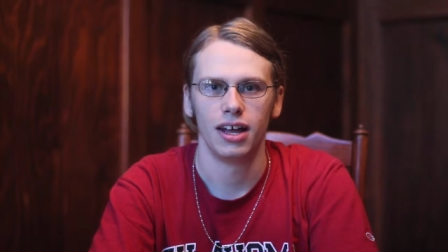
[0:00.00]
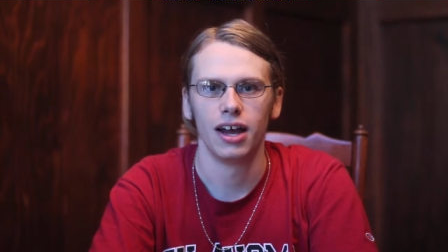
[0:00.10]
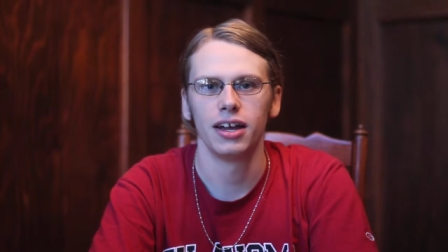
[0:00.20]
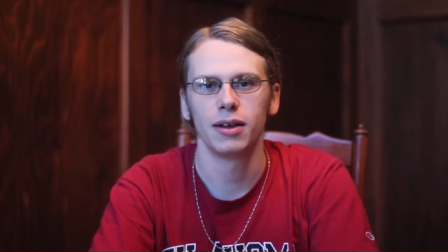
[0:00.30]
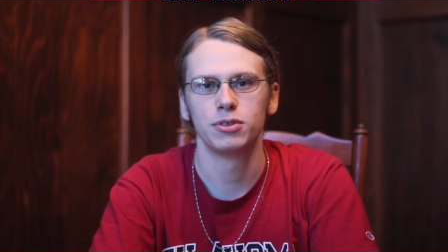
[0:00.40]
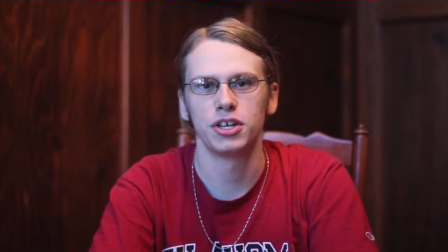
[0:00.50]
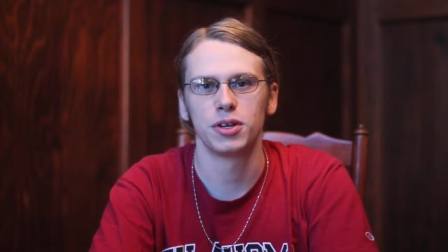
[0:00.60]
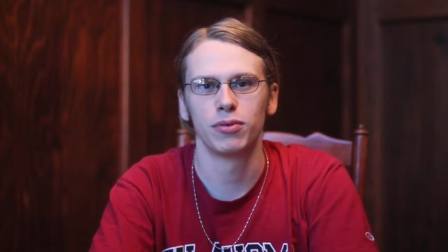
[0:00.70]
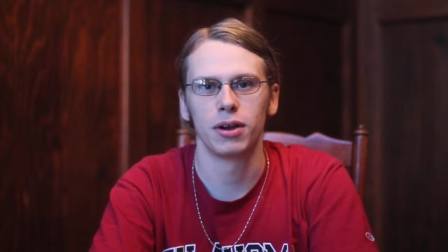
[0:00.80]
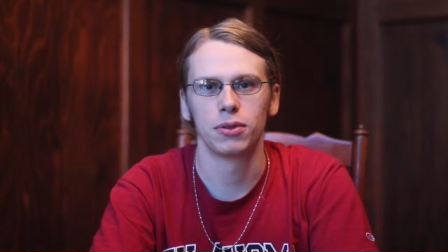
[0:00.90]
Hi, I'm
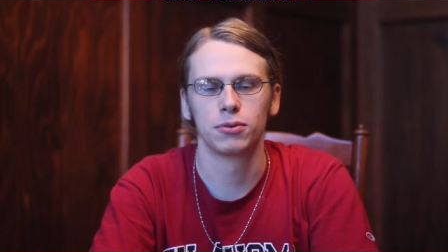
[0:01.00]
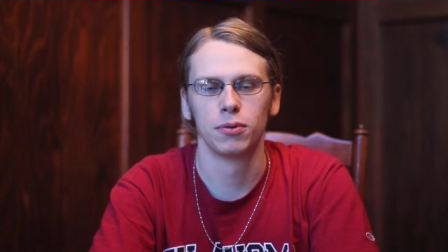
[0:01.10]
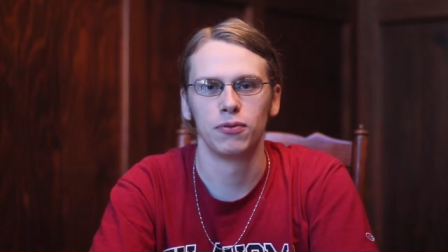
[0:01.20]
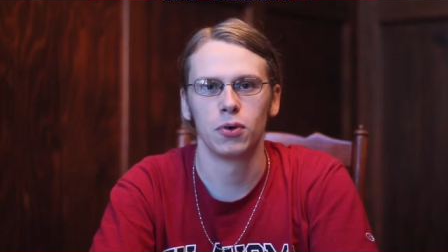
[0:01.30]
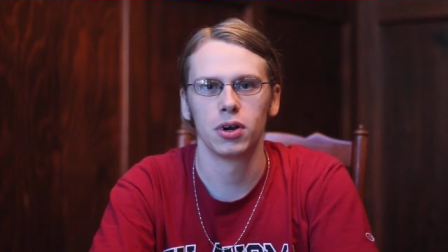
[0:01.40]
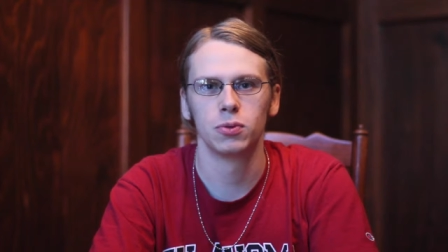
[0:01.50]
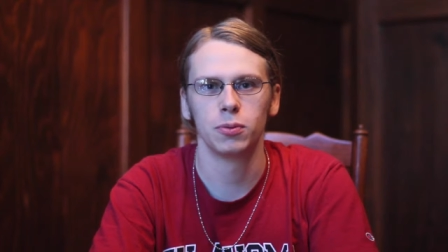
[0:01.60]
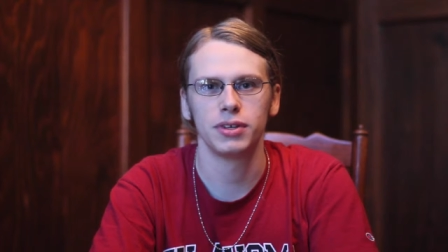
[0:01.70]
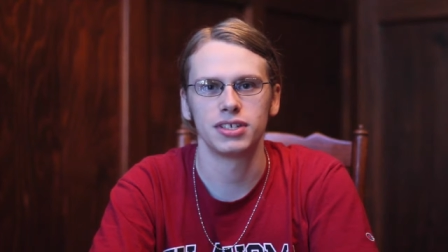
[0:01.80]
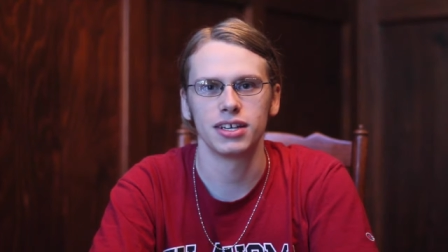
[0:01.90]
JJ Brown with Group 4, and
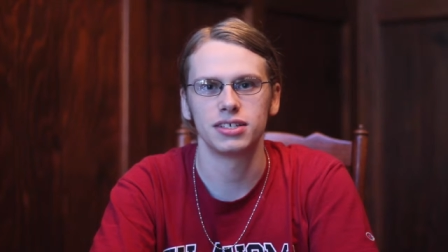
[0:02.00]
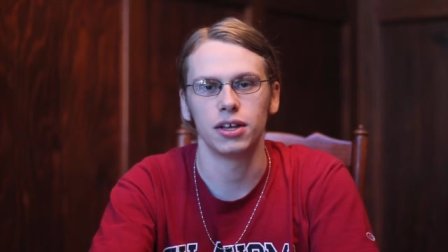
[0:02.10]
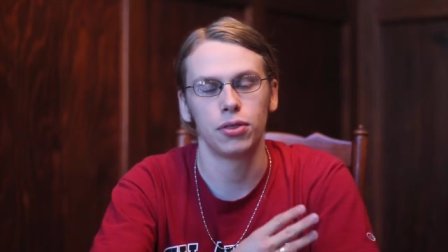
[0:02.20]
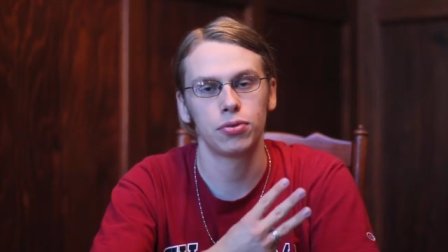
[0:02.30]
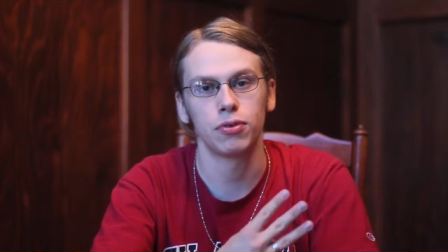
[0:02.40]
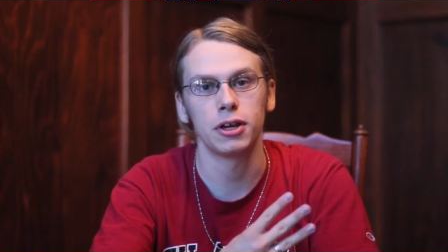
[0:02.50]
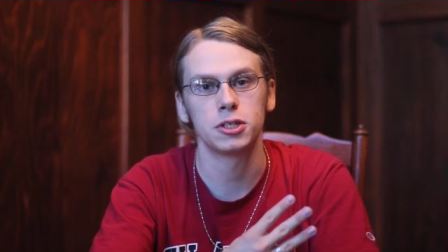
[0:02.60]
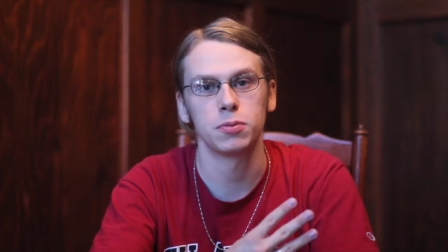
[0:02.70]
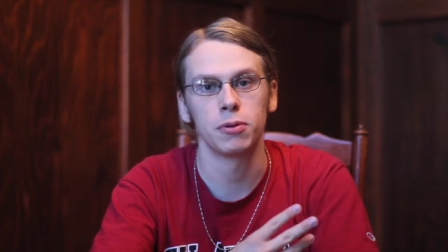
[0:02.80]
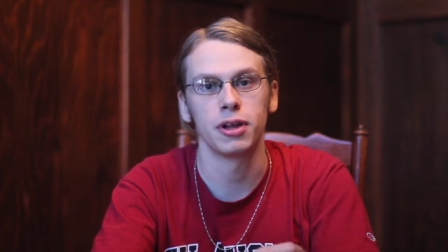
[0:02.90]
we'll be testing 3
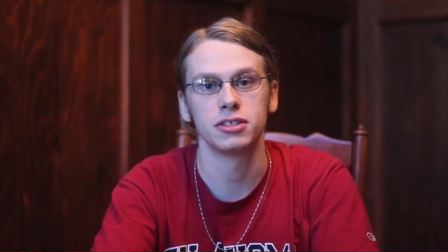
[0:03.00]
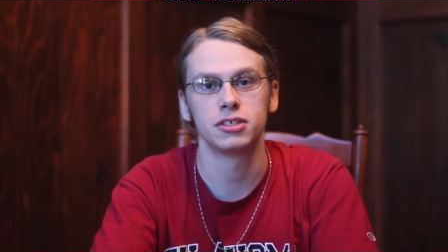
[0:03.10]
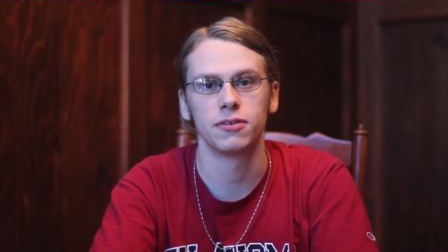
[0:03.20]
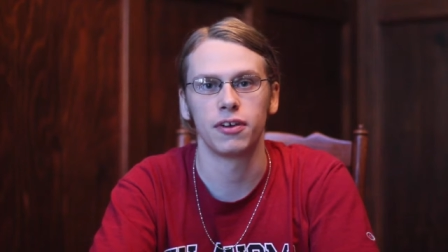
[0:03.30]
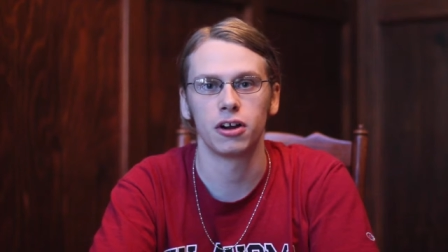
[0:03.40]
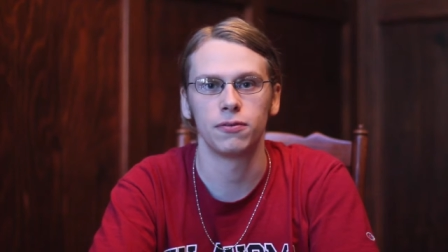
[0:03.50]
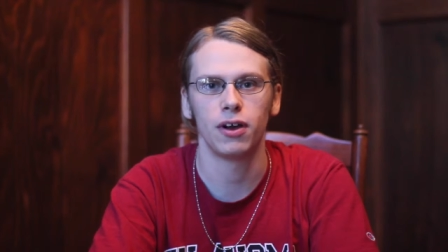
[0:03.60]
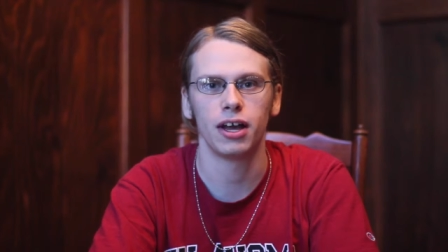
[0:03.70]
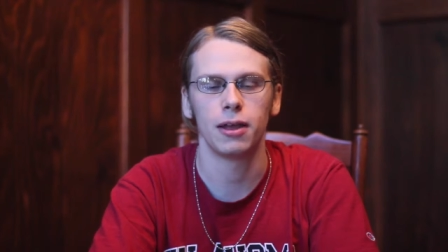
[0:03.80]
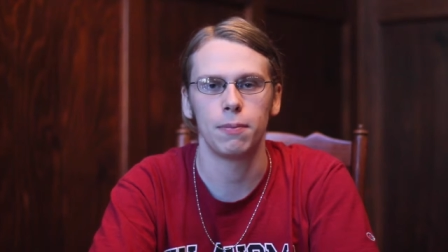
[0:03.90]
experiments to
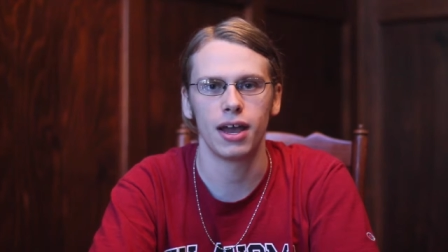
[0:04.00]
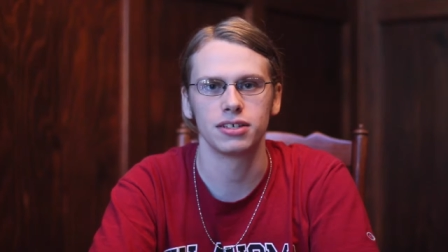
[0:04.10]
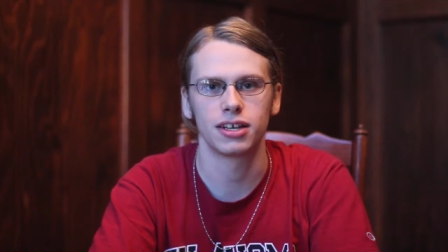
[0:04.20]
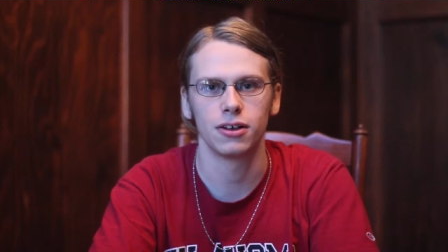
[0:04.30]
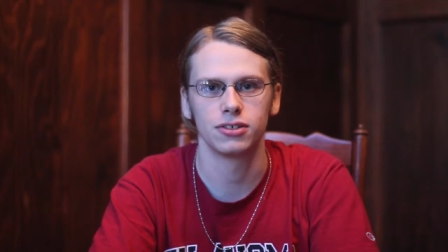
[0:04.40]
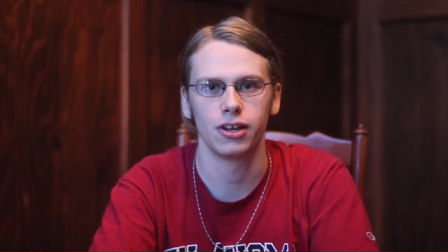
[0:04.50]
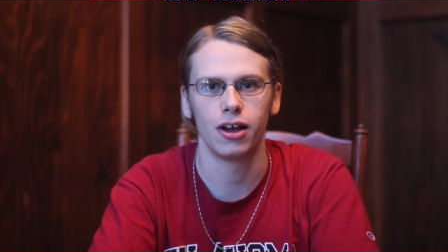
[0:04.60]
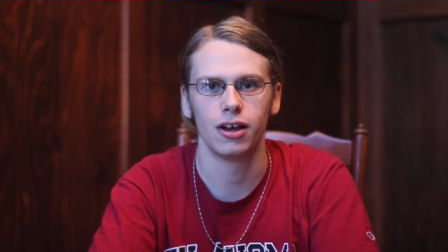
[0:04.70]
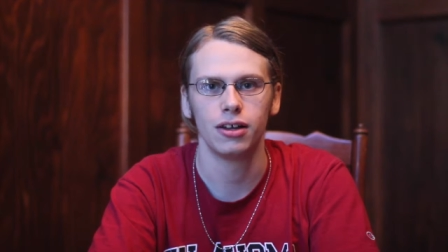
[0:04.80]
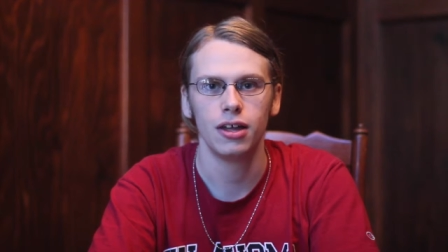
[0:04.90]
verify Pascal's
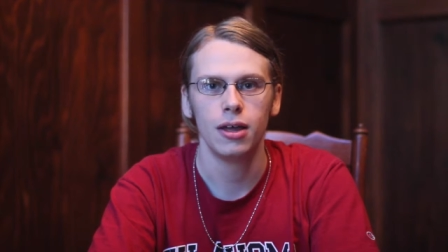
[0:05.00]
law.